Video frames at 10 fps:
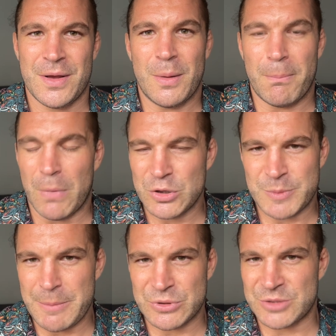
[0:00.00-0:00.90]
most
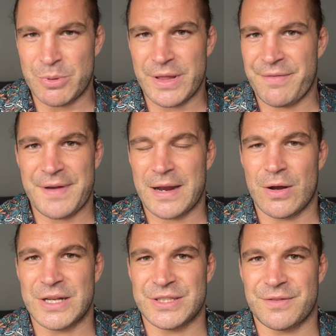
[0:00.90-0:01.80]
people just put their fat
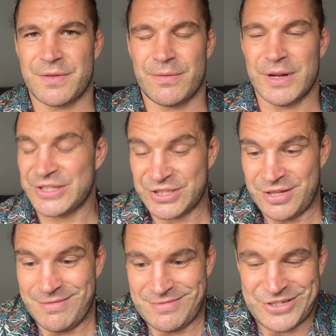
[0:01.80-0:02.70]
guys in the front row. It's
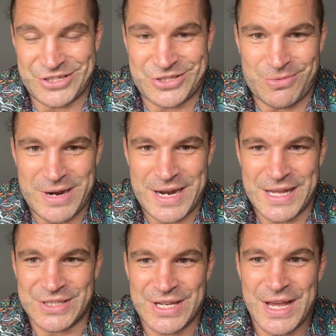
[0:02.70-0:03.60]
just the way it
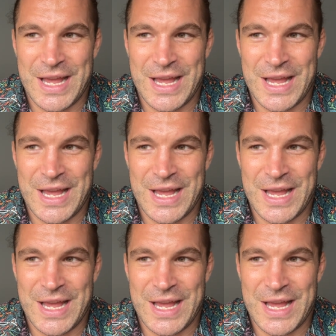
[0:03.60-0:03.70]
is.